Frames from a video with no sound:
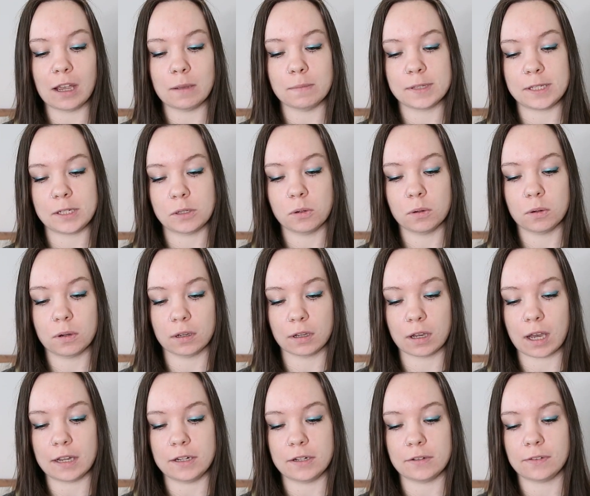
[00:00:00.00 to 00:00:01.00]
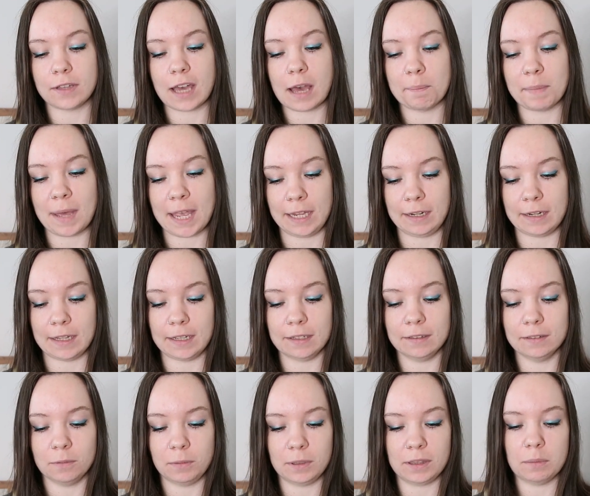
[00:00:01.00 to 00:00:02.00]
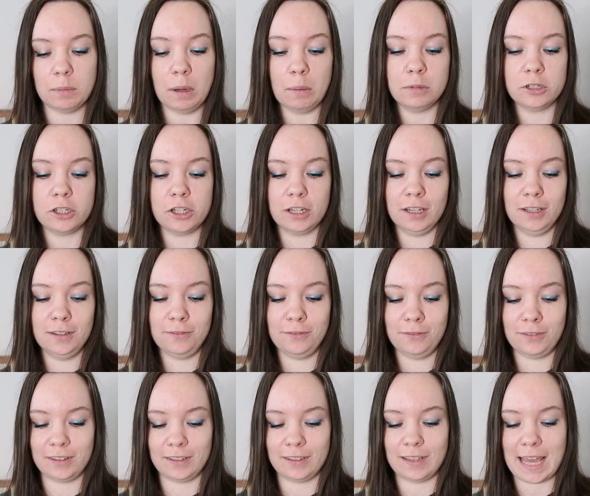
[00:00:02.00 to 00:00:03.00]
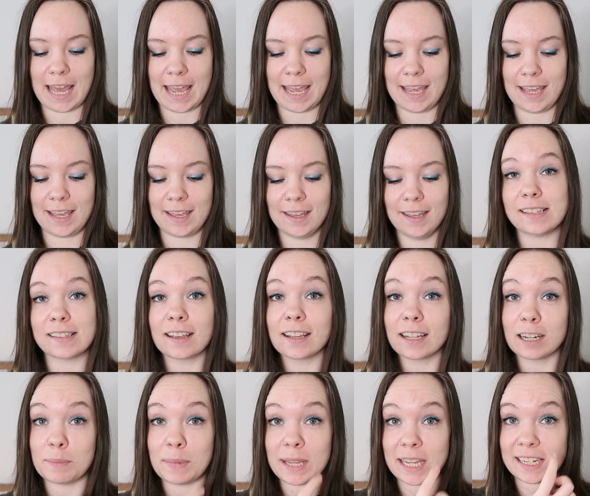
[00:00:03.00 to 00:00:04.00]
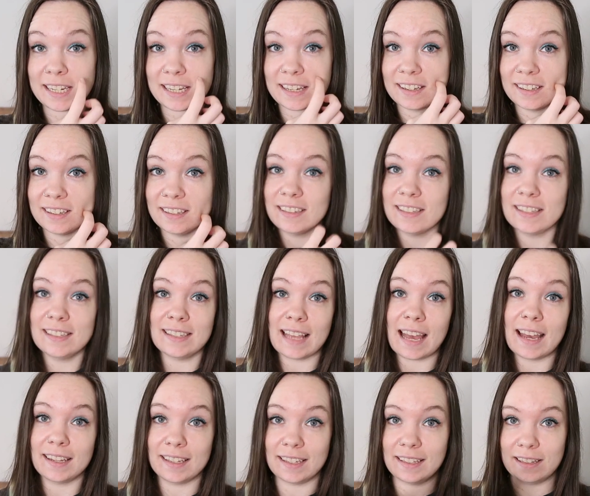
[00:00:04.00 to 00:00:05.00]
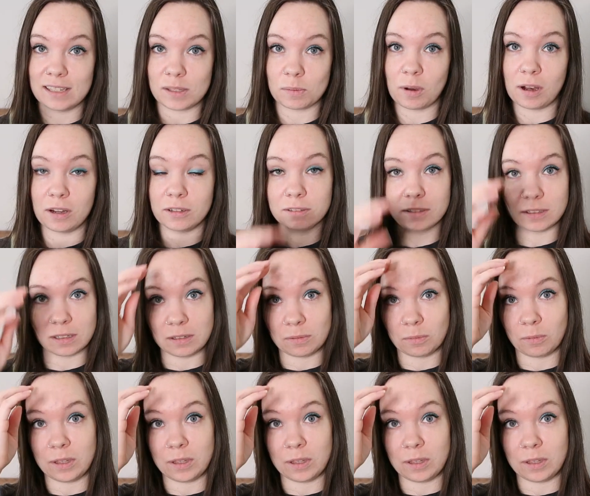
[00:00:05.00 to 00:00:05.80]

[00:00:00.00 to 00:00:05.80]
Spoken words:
I'm still kind of campaigning with the publisher for a encyclopedia set in this world